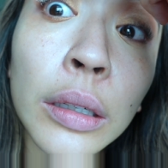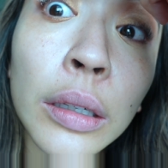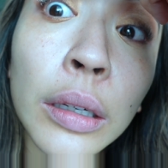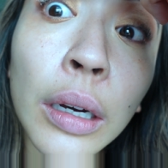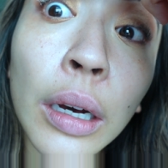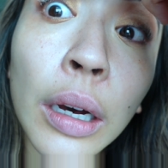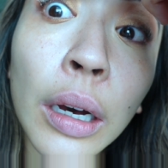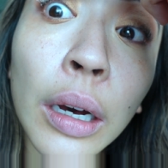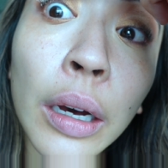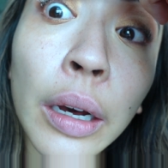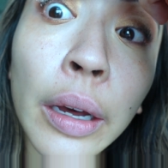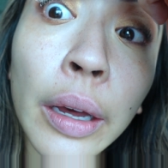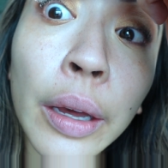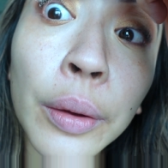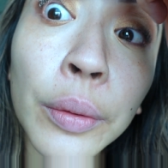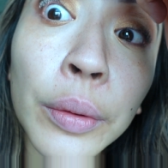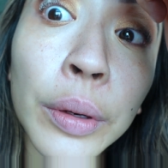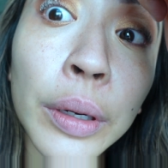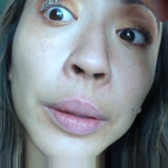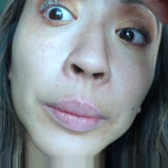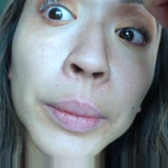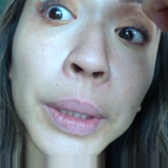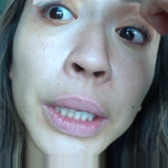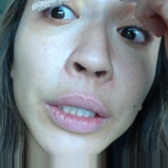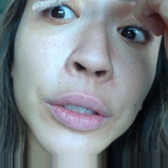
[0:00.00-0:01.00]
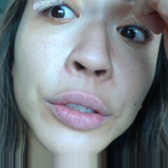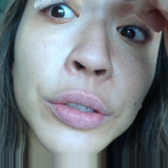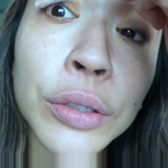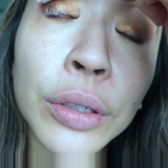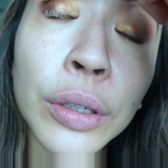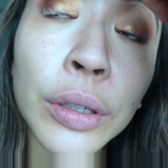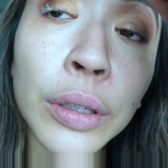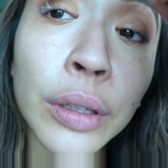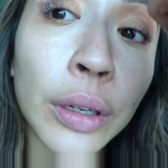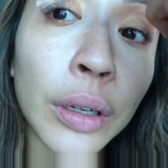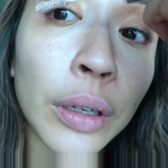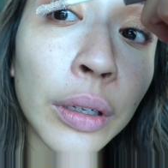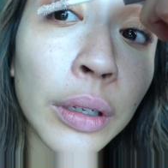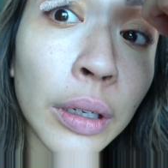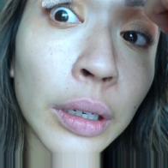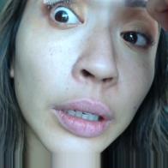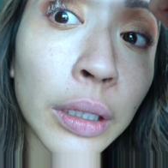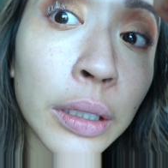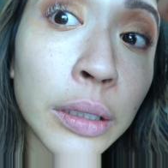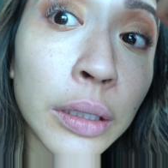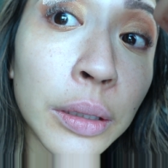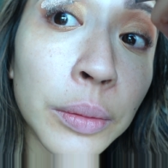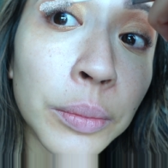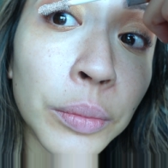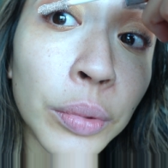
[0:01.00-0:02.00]
I want to make sure they're
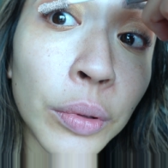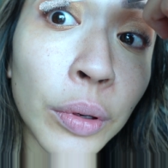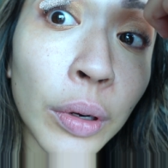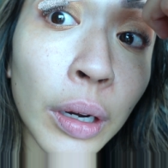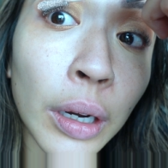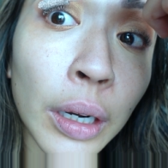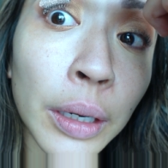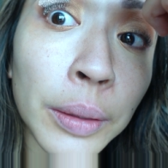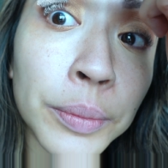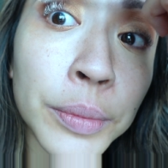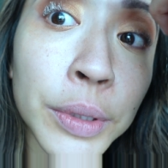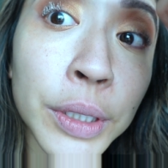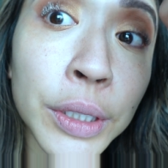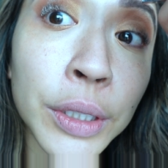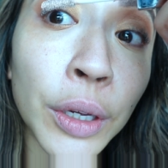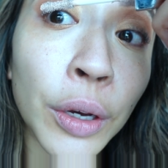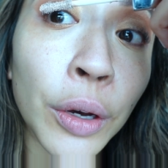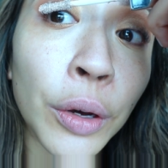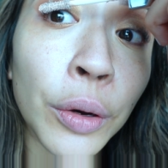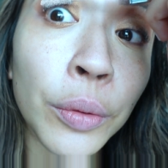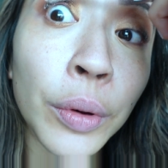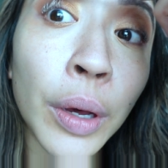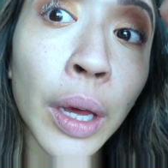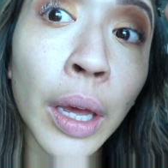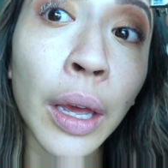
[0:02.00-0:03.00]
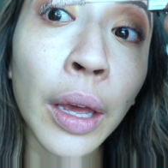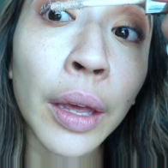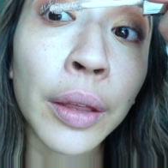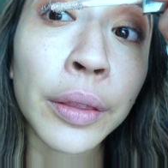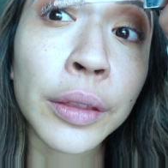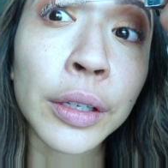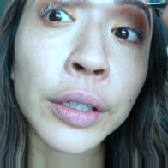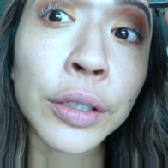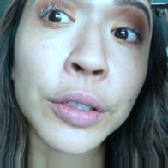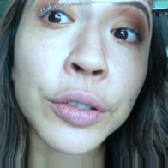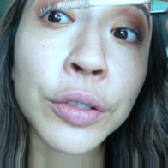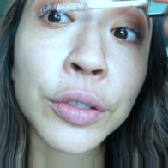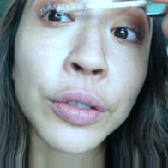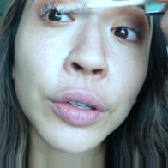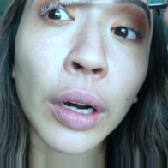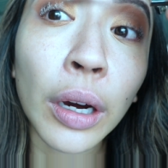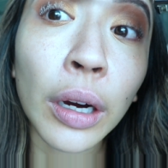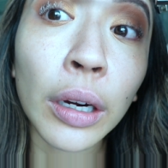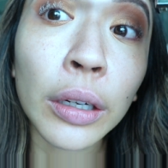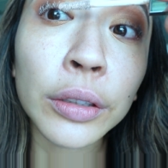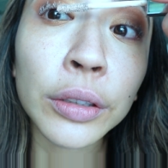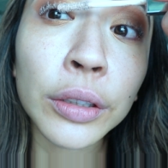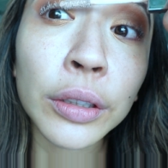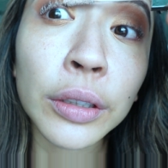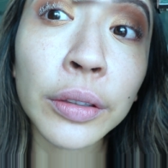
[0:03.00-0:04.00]
nice and primed. So the
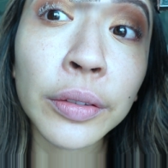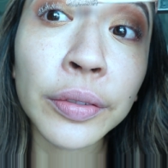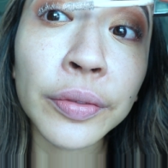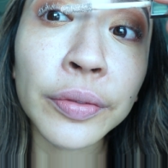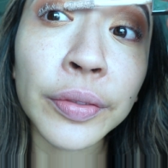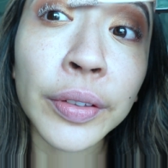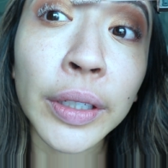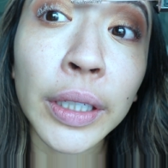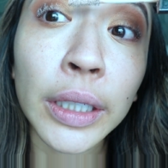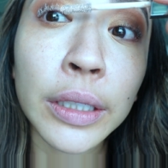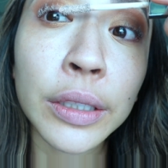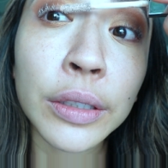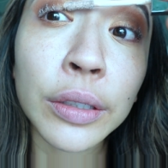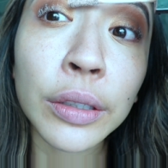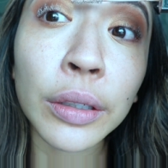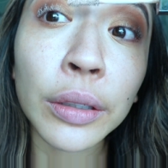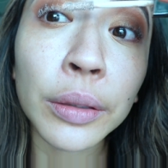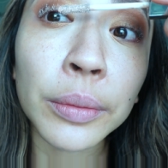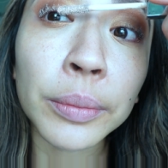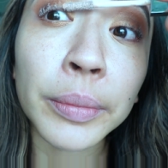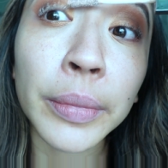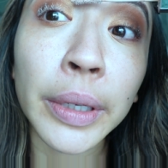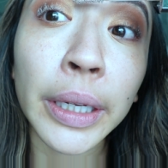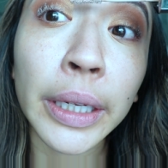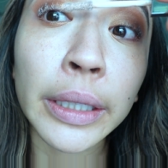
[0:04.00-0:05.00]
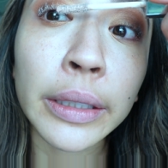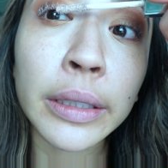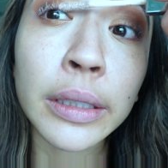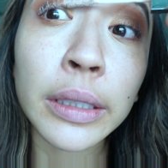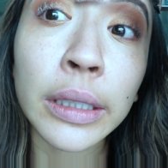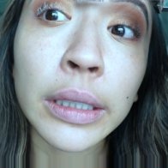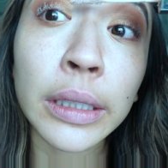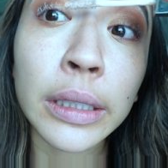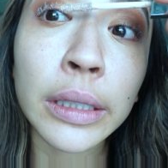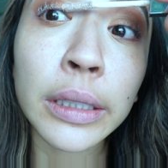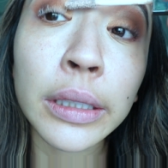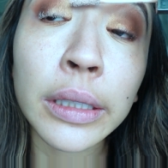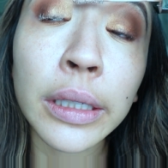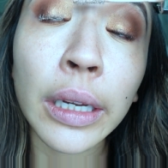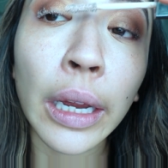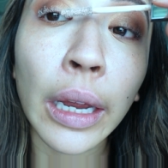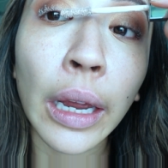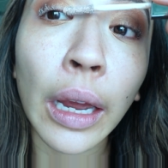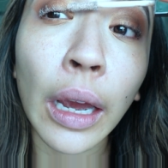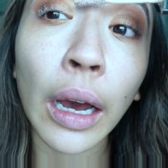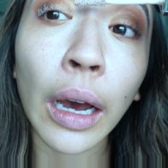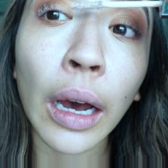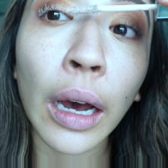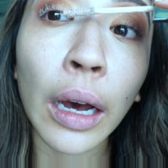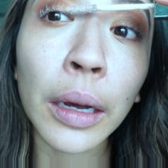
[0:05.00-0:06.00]
Dr. Fixer makes it
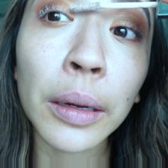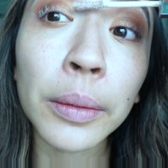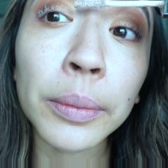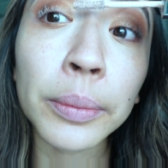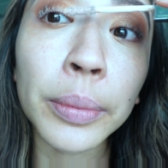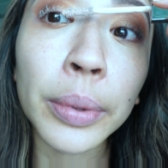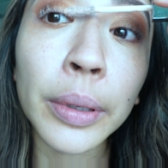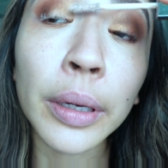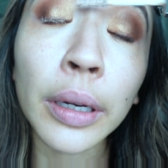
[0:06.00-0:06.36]
stay up.